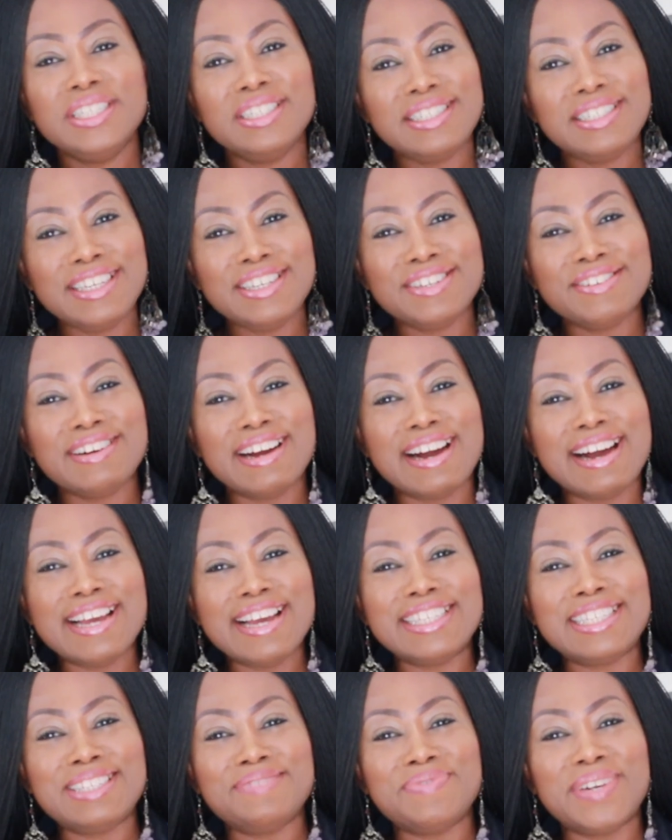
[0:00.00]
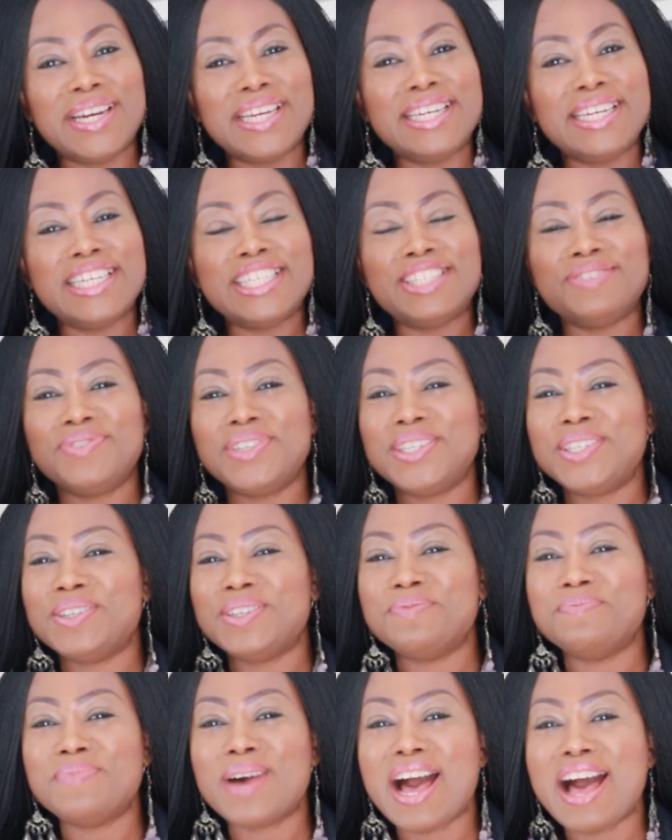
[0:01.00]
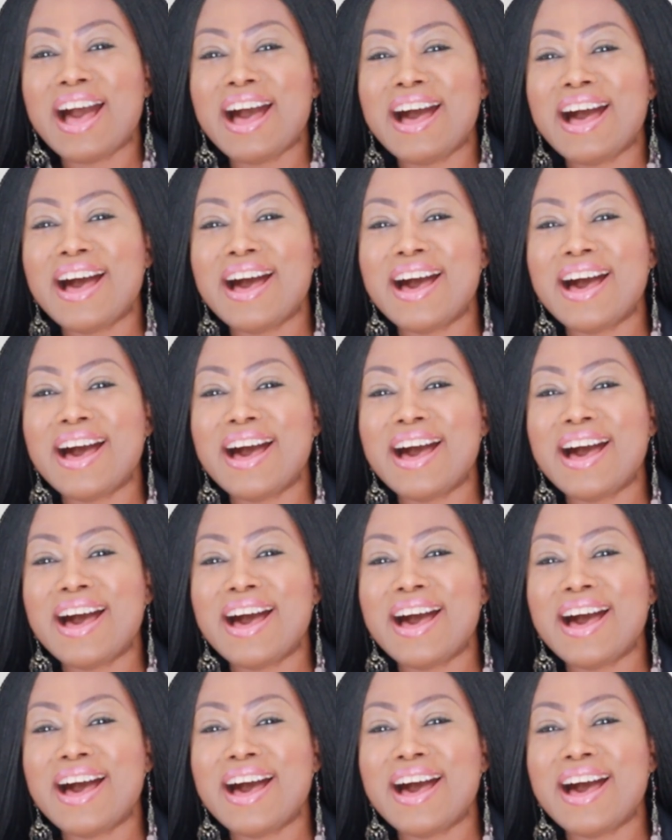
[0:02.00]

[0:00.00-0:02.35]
See you guys in my next video. Bye.